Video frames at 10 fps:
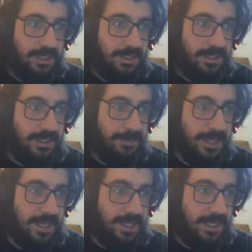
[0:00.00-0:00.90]
just
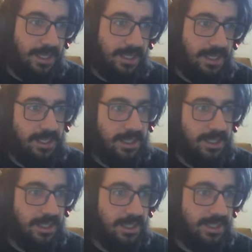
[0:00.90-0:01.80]
spent
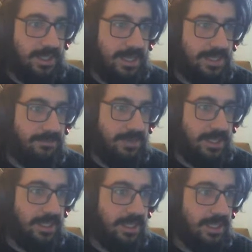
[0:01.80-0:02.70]
this last
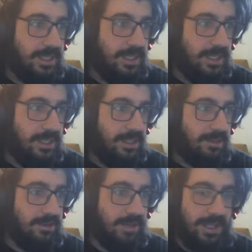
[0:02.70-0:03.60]
week
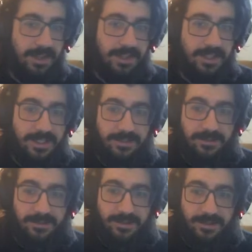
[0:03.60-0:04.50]
learning how to
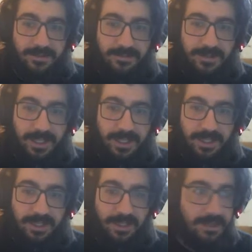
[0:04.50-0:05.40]
do
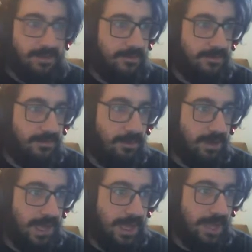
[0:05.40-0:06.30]
fucking
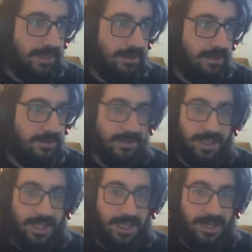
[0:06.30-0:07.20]
Vorkath all over
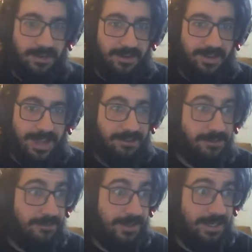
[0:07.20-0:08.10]
again. That was
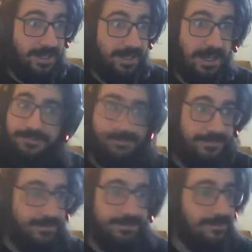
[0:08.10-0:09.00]
fun.
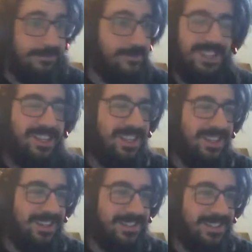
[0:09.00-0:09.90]
It
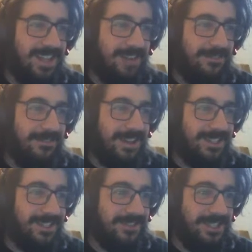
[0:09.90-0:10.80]
was not fun. It
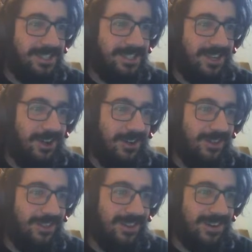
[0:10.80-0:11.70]
took me so
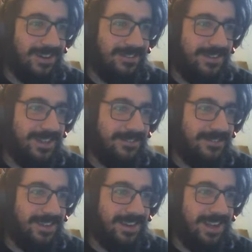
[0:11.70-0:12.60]
long to fucking
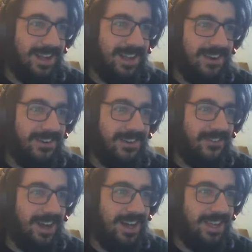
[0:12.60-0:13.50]
figure it out. I don't know
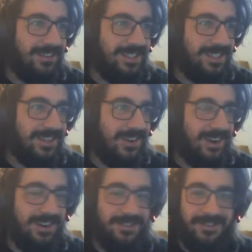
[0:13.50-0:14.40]
why it was so
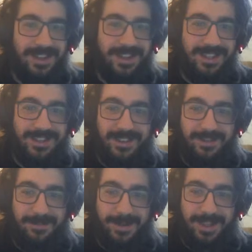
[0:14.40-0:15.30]
hard for me to do it,
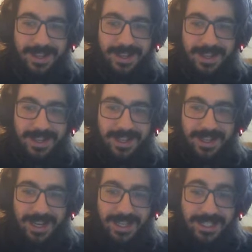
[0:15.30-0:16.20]
but
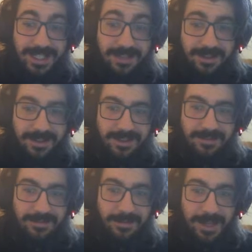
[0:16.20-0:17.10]
I did
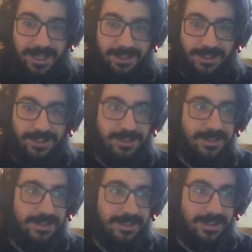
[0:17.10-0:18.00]
manage
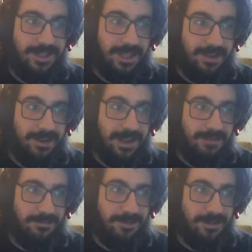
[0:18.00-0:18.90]
to learn how to
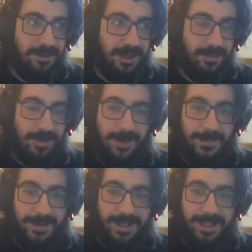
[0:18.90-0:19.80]
Woox Walk
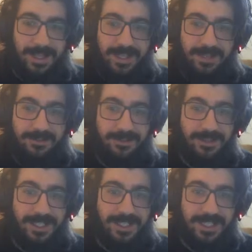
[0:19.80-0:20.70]
properly, which was
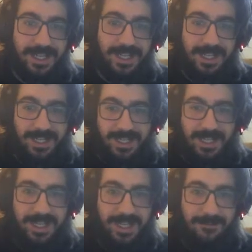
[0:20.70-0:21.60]
exciting. I
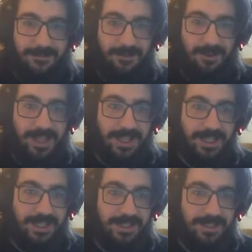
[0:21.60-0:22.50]
got like 40
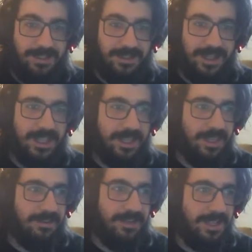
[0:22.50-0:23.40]
kills. I got like
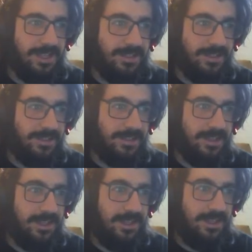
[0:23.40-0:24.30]
30 kills
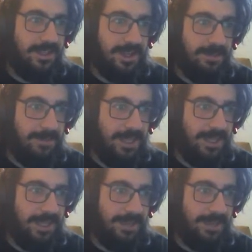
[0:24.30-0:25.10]
and I made like